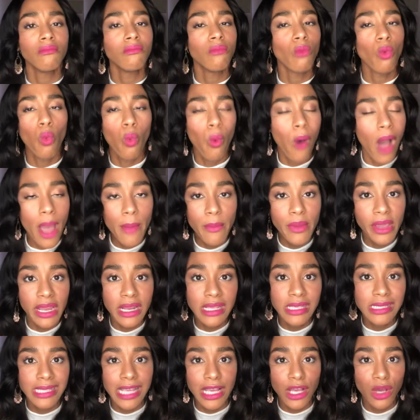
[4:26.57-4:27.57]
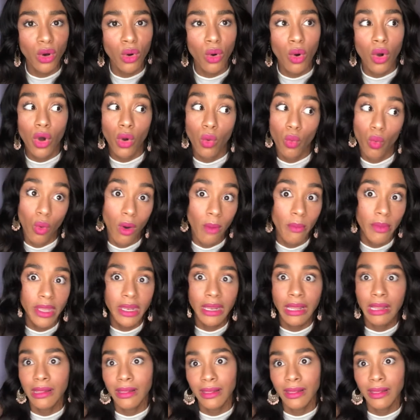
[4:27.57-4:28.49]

Why being a single woman,